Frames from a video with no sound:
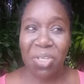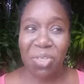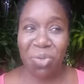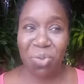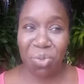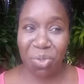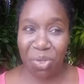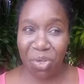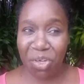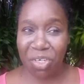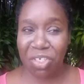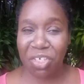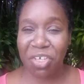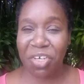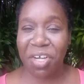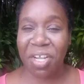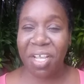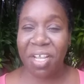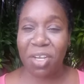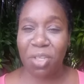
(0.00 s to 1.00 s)
you
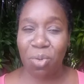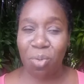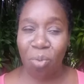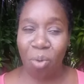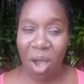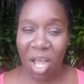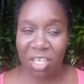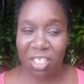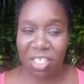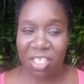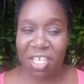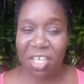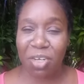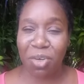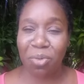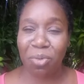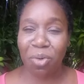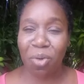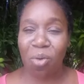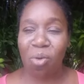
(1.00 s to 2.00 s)
nurtured it, you watched it
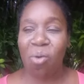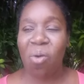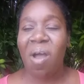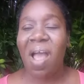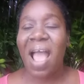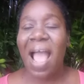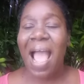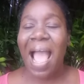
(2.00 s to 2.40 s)
grow,